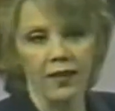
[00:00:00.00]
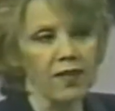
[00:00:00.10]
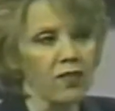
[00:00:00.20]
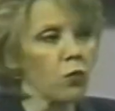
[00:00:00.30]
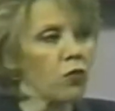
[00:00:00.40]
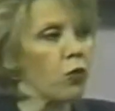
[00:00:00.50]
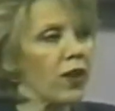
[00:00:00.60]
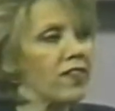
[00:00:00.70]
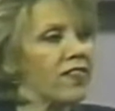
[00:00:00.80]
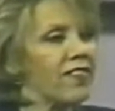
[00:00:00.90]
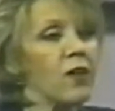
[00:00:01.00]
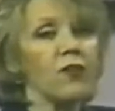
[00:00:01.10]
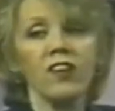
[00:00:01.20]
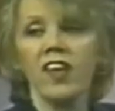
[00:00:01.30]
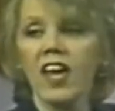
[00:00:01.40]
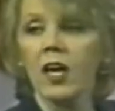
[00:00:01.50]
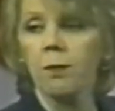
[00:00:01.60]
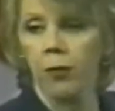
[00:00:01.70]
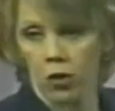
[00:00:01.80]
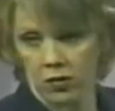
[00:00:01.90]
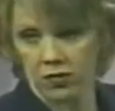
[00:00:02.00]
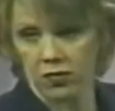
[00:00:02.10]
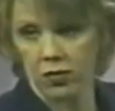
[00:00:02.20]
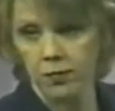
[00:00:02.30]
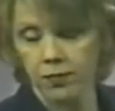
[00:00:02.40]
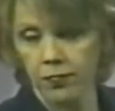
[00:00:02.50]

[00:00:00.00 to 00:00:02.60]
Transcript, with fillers: He says he was reading Stephen King books.